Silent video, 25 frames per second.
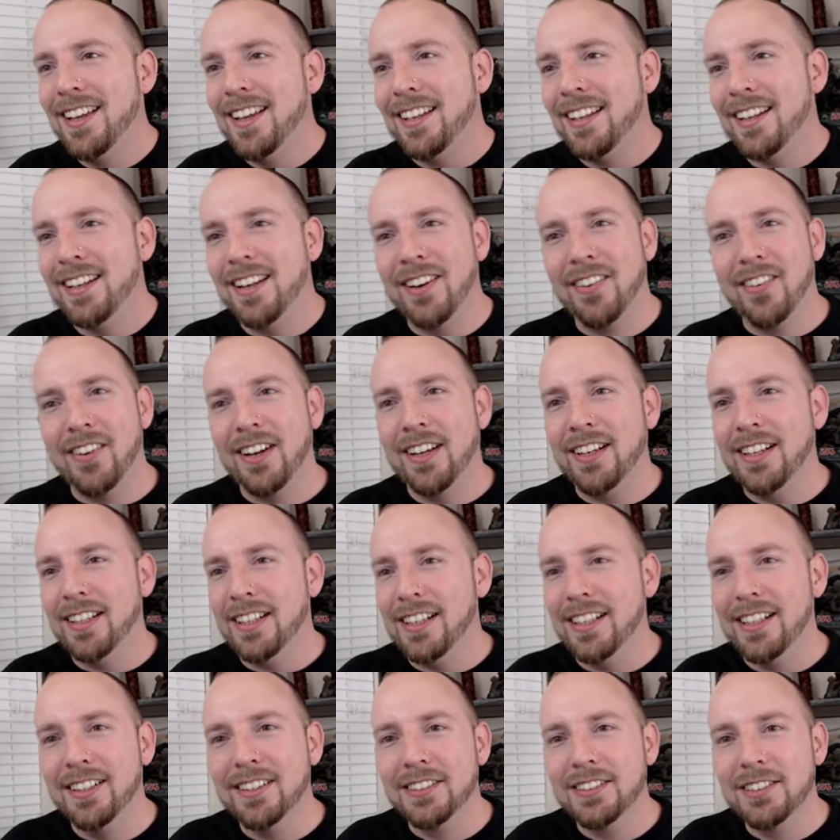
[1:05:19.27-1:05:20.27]
Not right
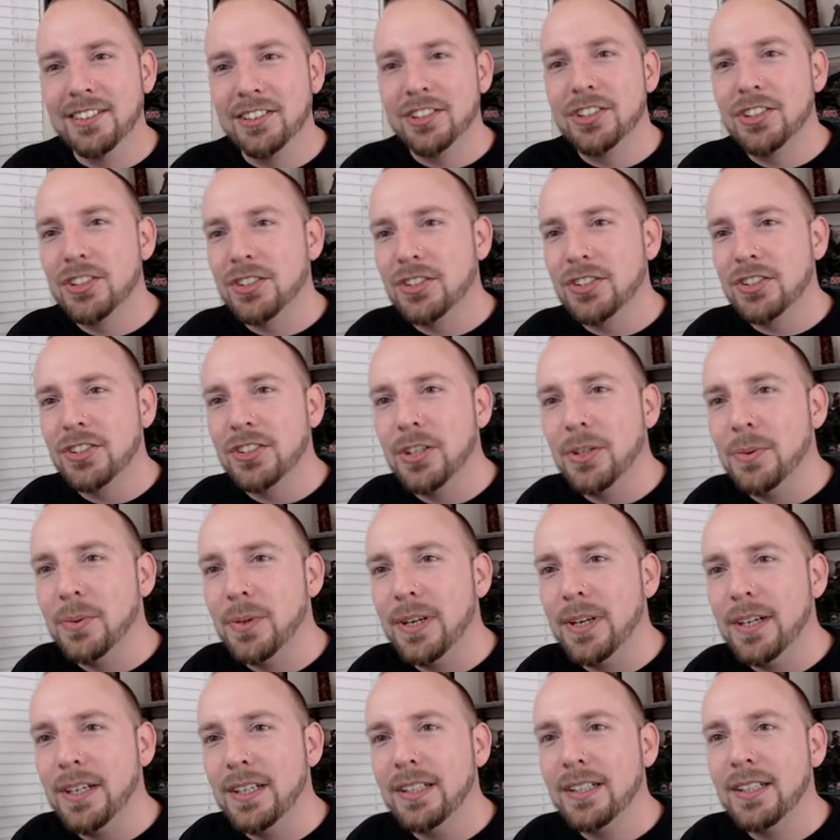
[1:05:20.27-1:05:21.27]
now. There's just no
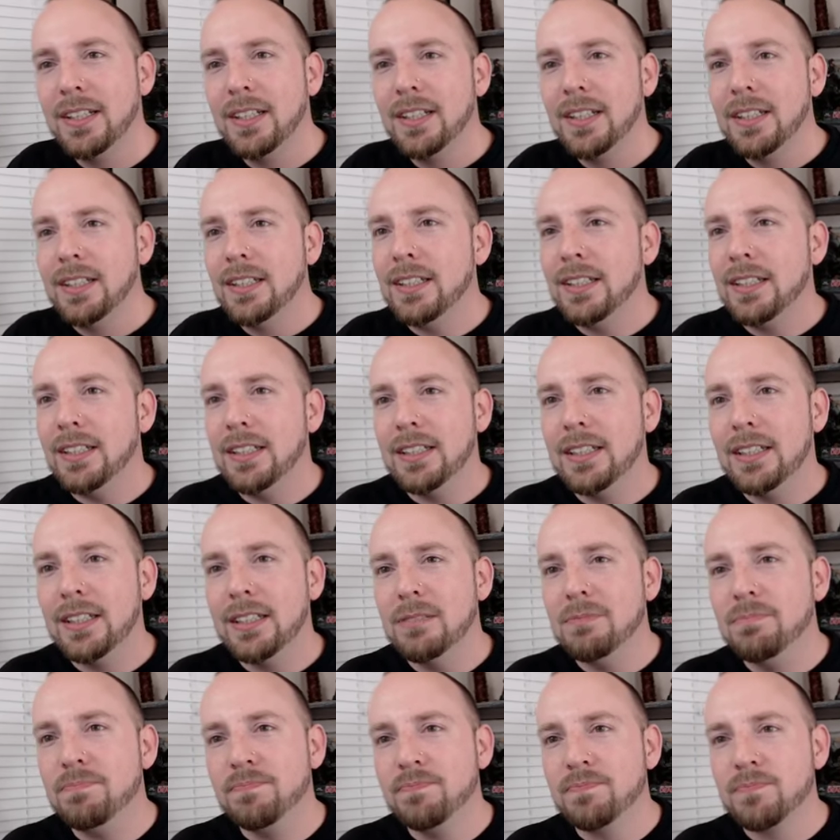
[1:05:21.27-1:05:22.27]
way.
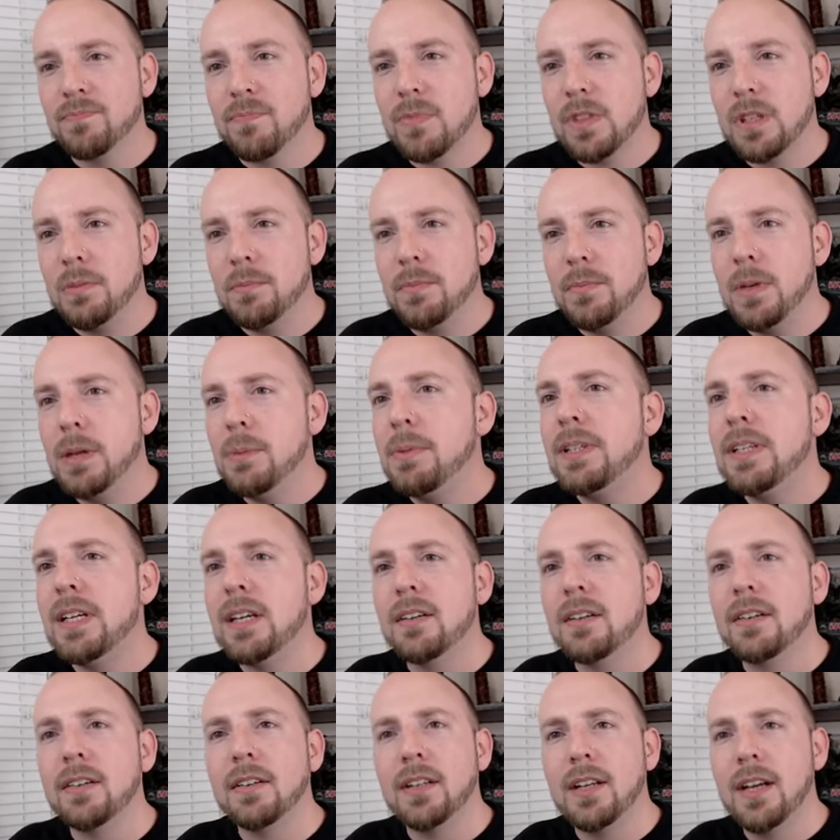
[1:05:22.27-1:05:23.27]
Um, maybe
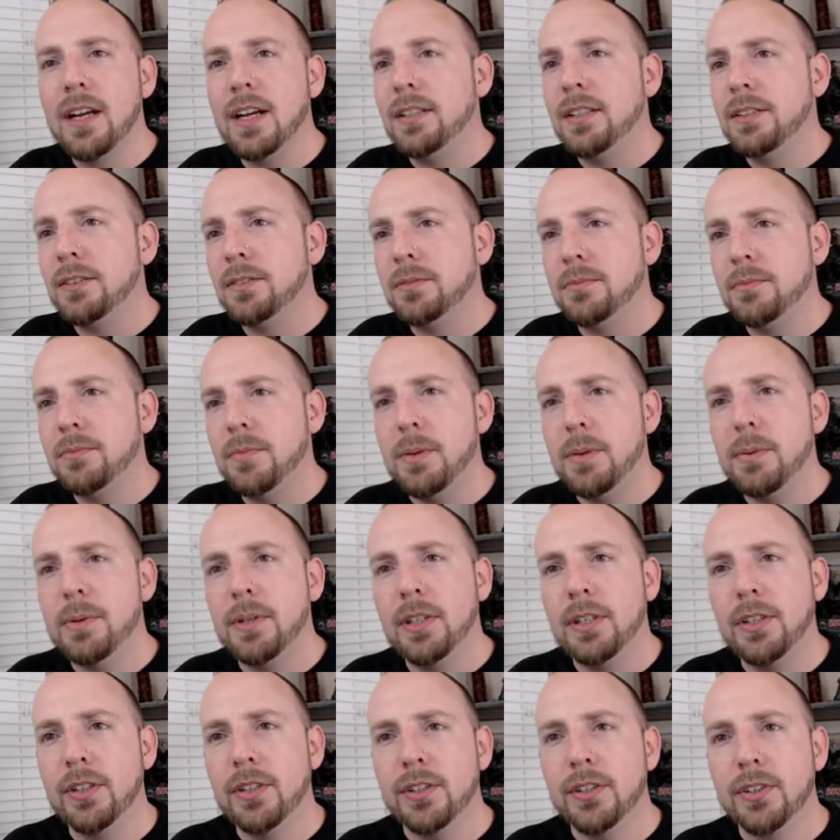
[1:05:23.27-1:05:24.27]
down the line. Maybe in a
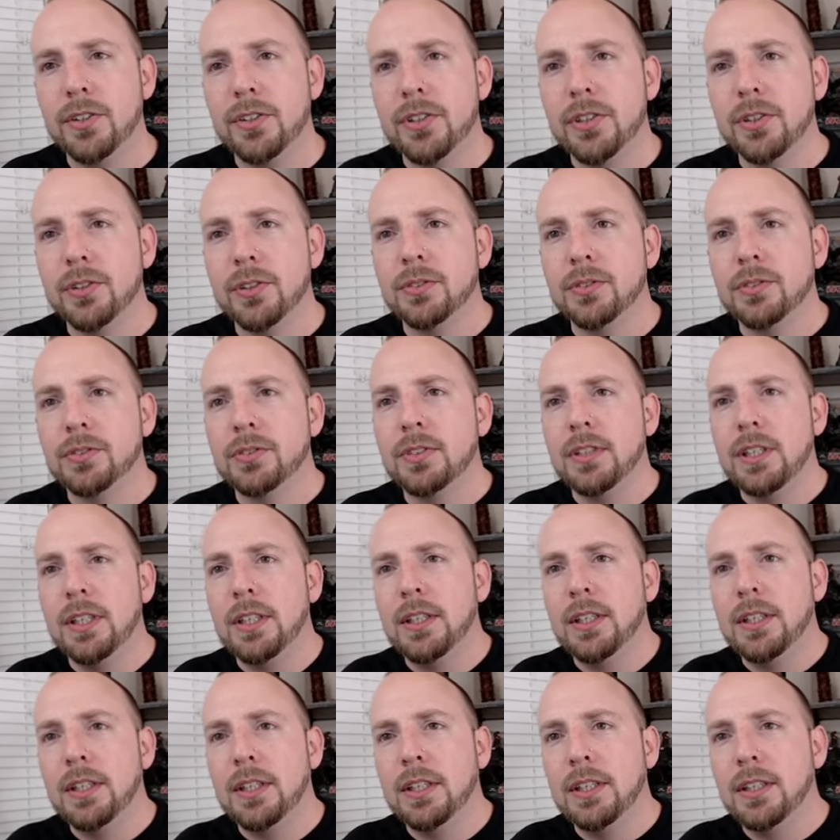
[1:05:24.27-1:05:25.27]
year or two.
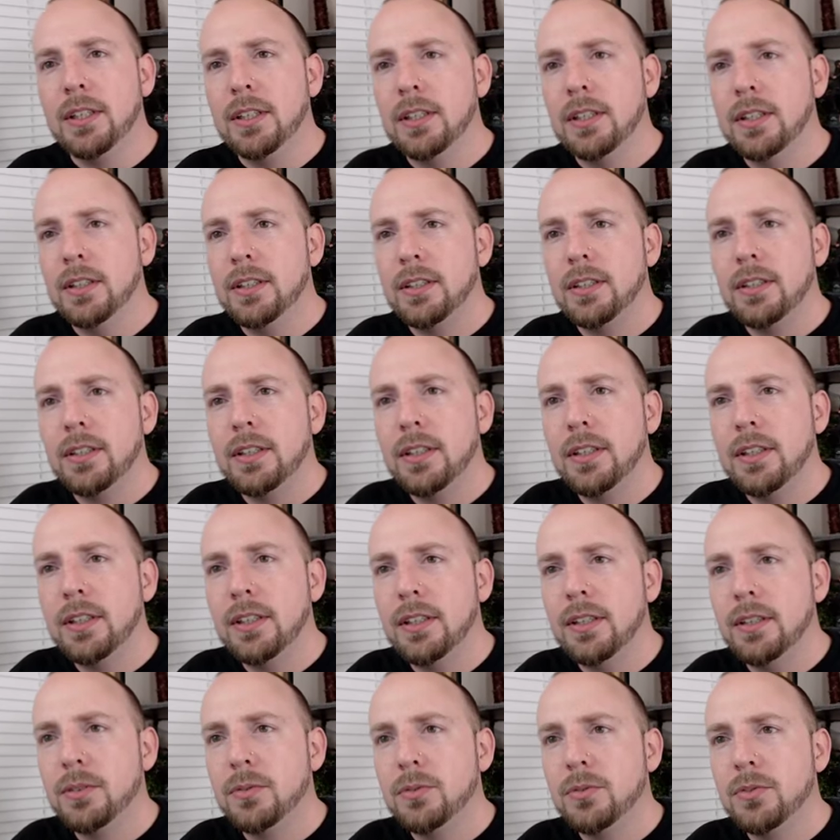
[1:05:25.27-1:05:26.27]
Uh,
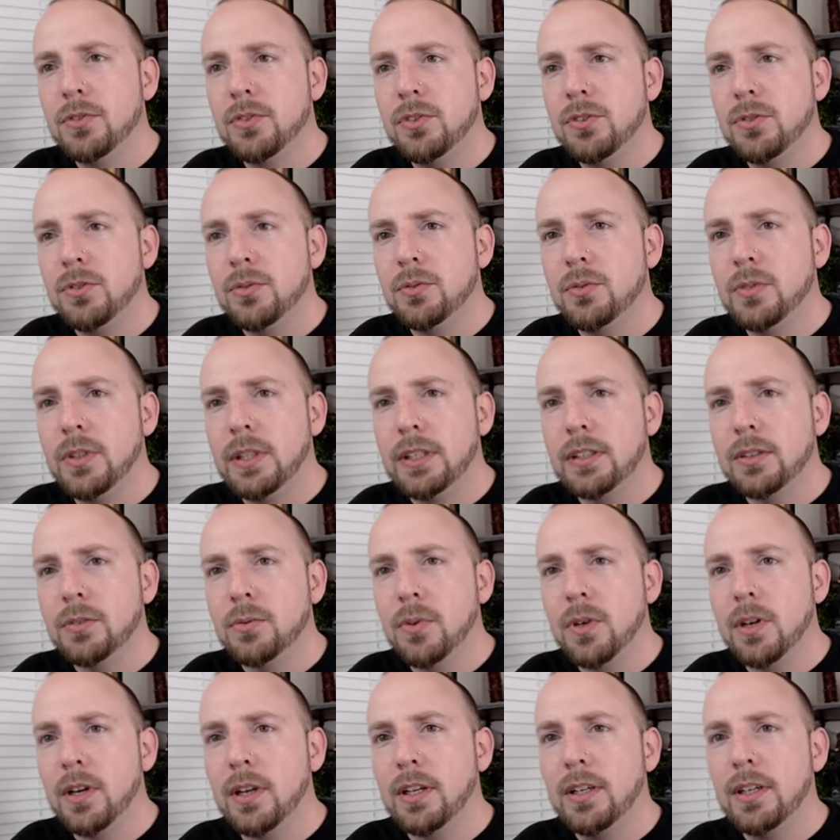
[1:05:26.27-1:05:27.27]
how would you like The
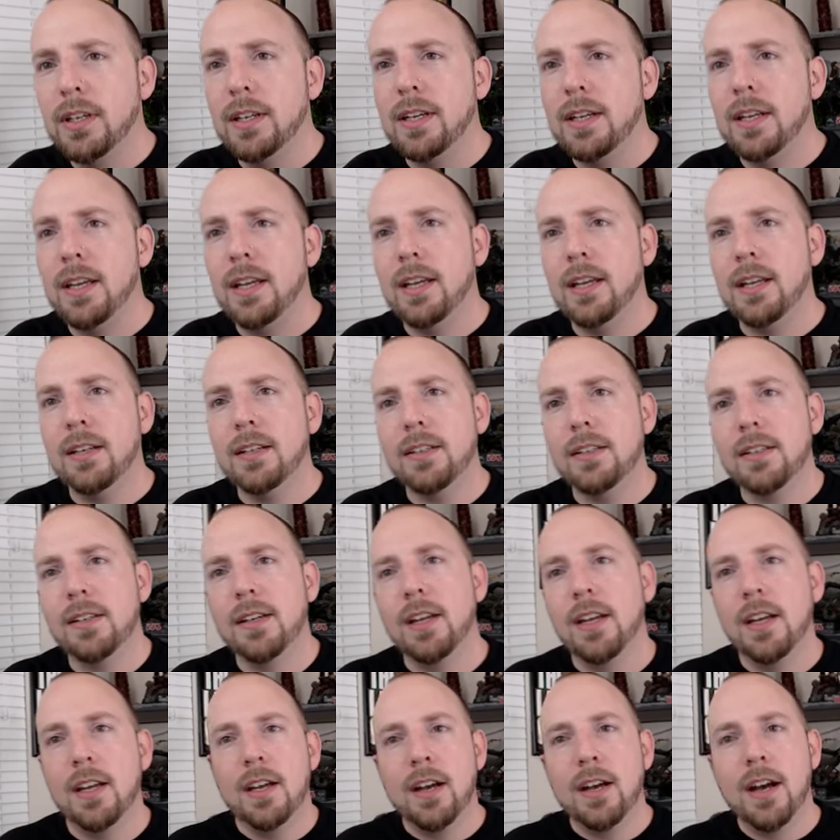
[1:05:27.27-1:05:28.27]
Walking Dead to end?
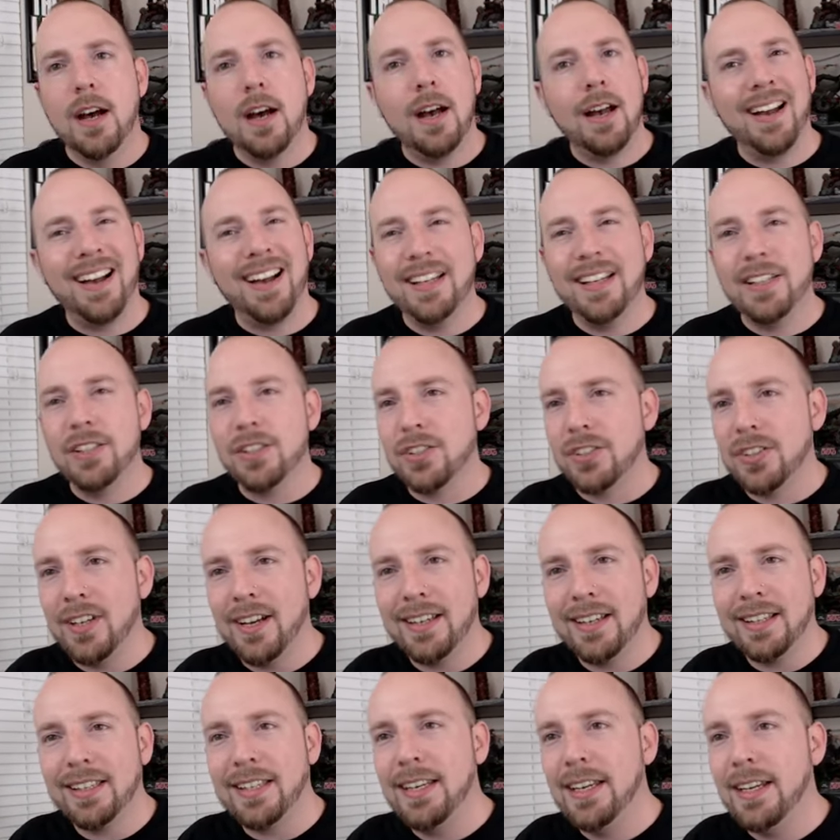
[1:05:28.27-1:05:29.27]
Uh, I just
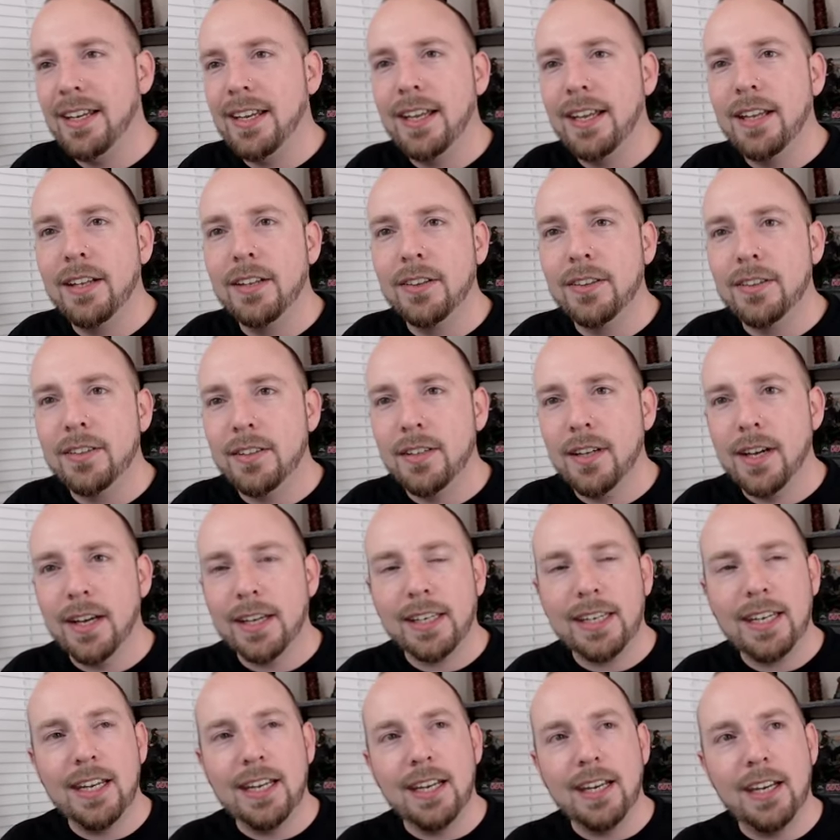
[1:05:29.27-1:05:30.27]
I can't end. I
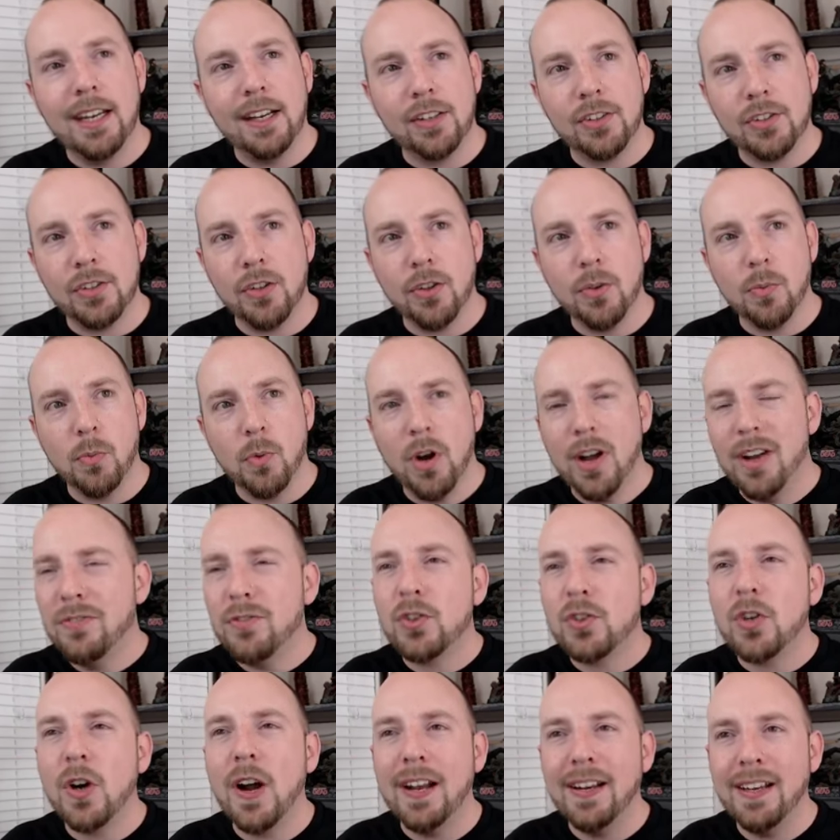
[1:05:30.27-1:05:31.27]
can't answer the. I've
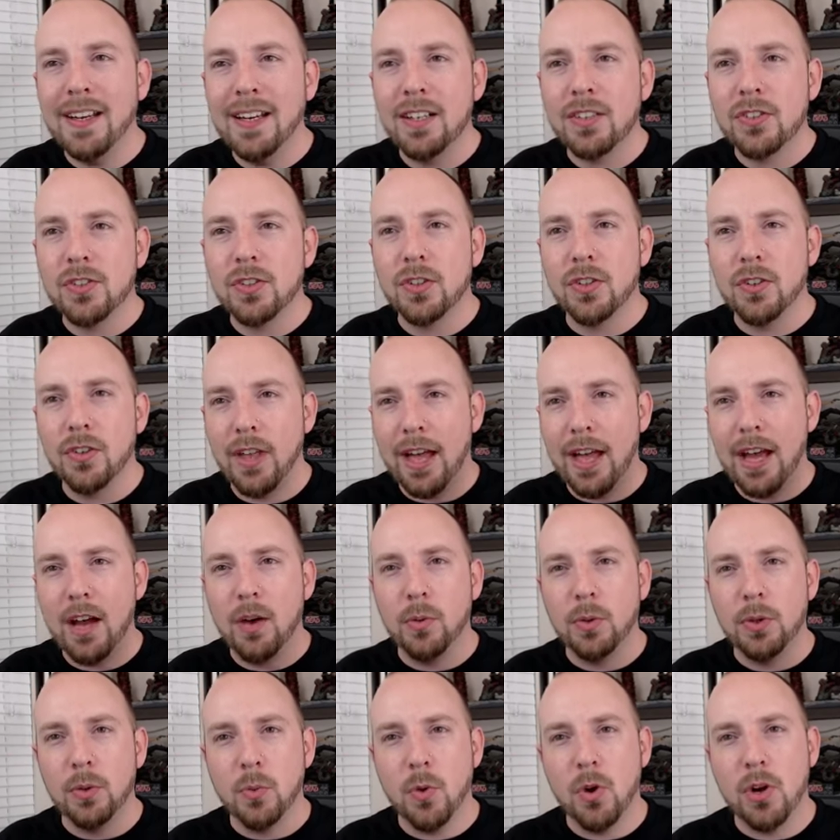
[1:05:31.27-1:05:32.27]
tried to answer how
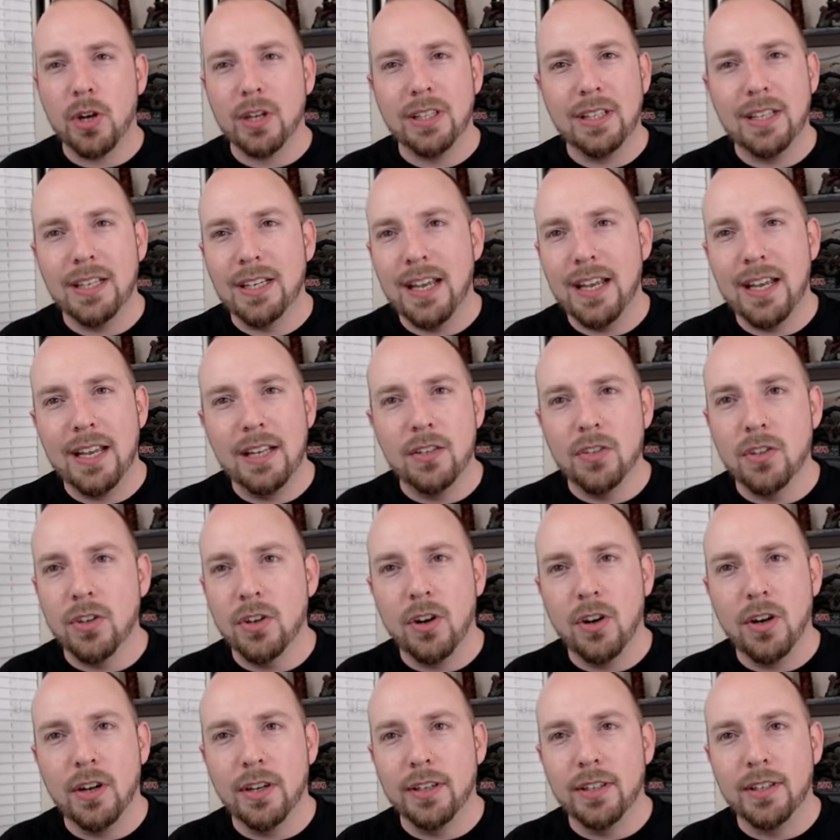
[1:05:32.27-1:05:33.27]
would The Walking Dead end
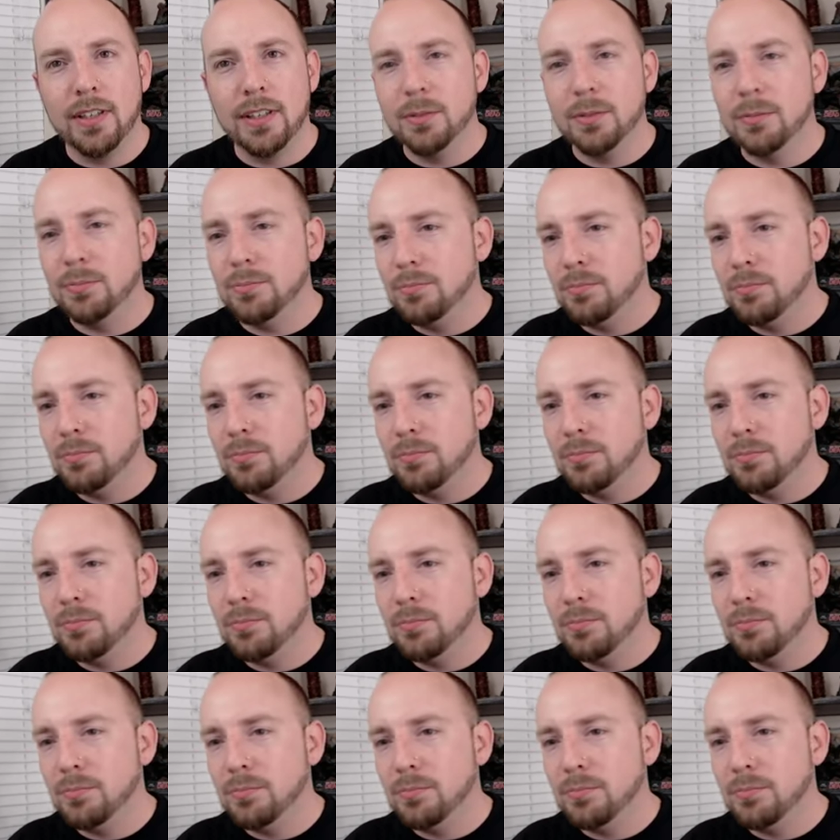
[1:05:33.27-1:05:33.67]
on a,